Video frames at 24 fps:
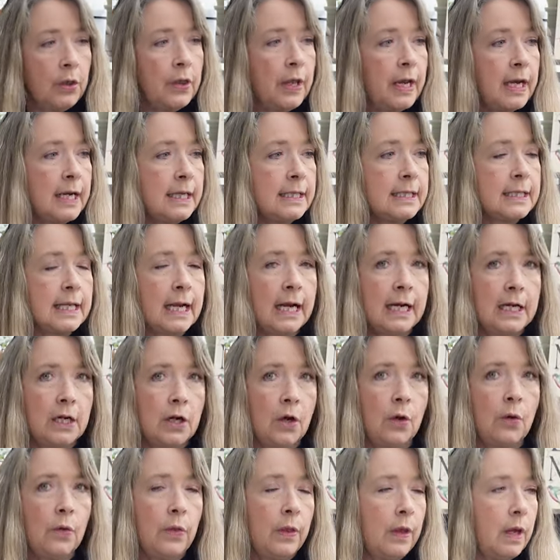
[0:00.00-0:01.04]
things that I
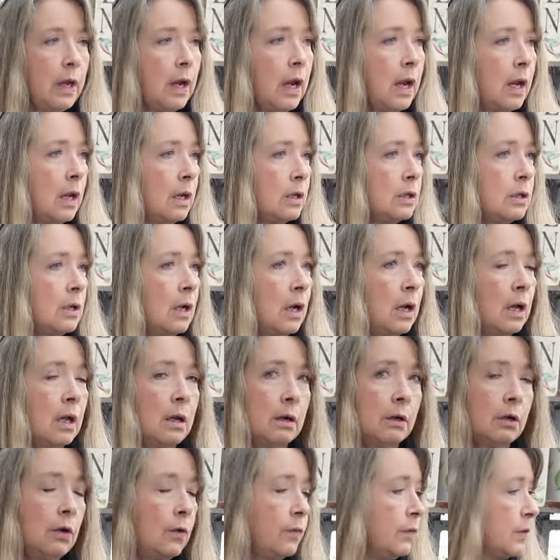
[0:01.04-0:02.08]
know the
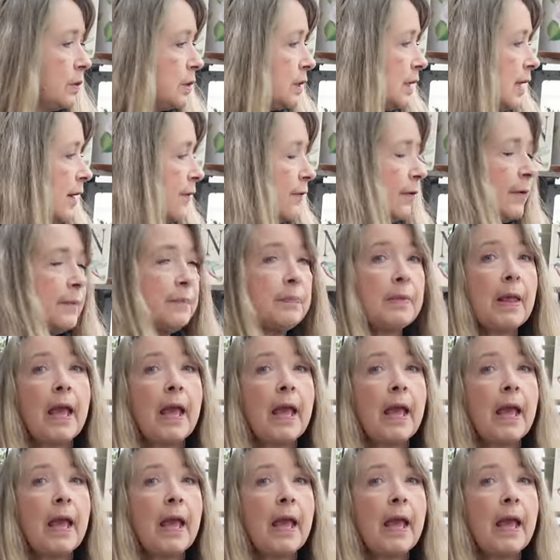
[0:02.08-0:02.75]
uh, gophers love.